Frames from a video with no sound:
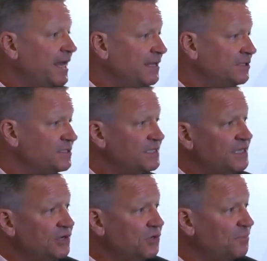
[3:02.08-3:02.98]
and you'll
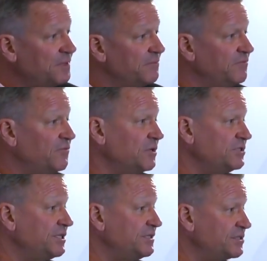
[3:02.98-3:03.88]
see an opium
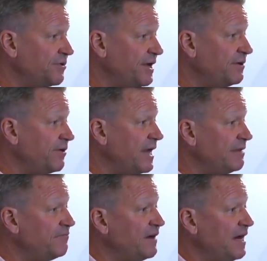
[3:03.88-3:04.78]
fortune. His great
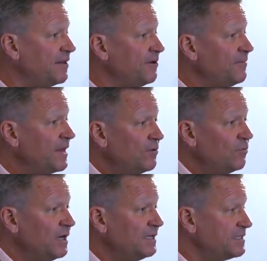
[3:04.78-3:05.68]
grandfather
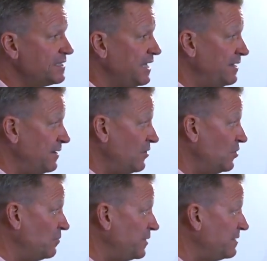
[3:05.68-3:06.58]
was an
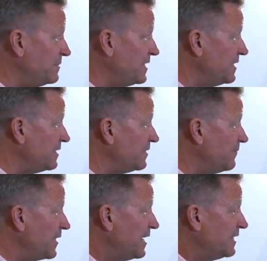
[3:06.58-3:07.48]
opium dealer.
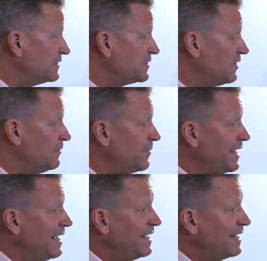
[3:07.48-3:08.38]
So,
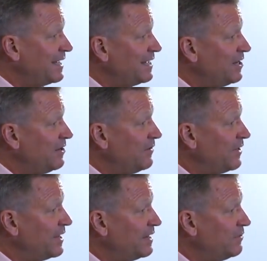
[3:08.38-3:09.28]
you know,
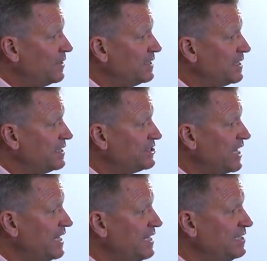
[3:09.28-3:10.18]
when the
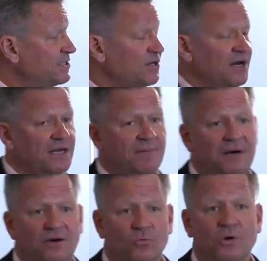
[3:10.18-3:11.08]
Chinese talk
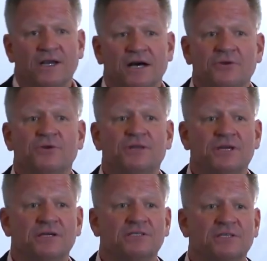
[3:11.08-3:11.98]
about 100
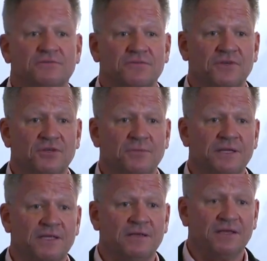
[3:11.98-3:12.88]
years of
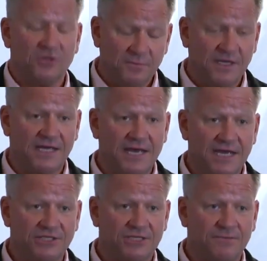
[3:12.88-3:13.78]

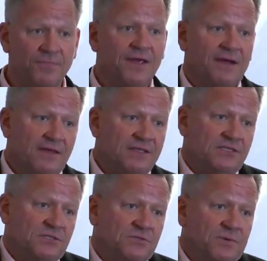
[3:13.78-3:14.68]
humiliation,
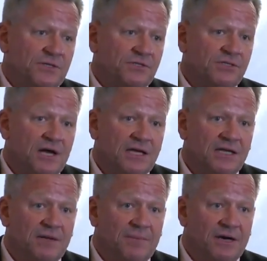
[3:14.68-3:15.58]
this is what they're
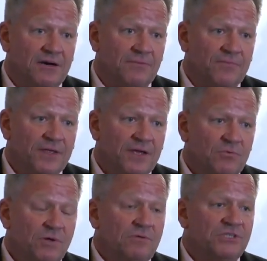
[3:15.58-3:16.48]
talking about.
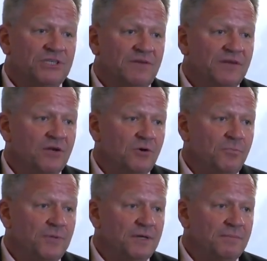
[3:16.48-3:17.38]
We were shoving
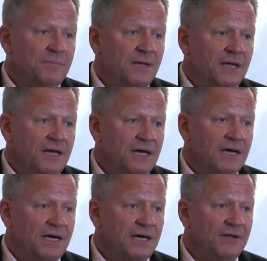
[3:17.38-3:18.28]
opium
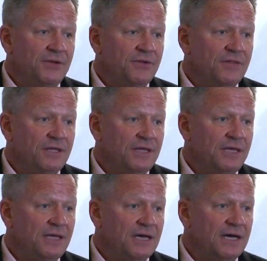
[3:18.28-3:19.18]
uh, under
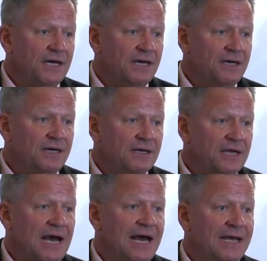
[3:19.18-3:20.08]
the uh,
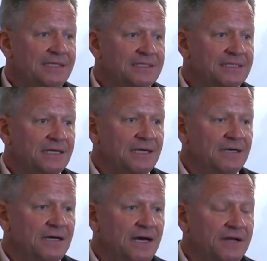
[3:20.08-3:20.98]
guise,
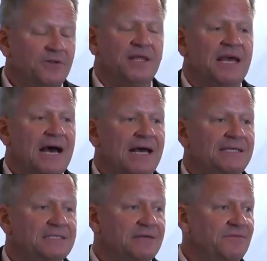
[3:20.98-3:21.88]
uh, under the
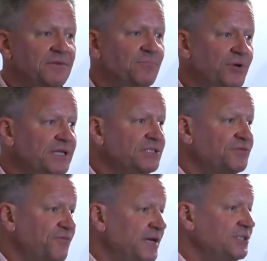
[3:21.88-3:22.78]
eyes of the British,
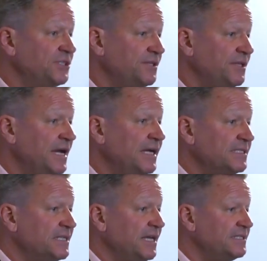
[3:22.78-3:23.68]
French, and the United
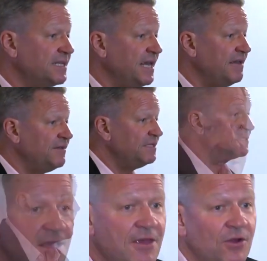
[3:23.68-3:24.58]
States
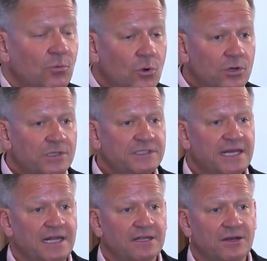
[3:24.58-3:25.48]
navies, Warren
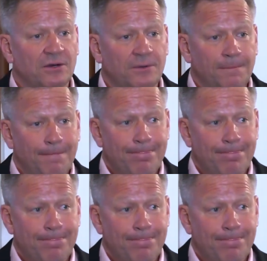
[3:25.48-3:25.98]
Delano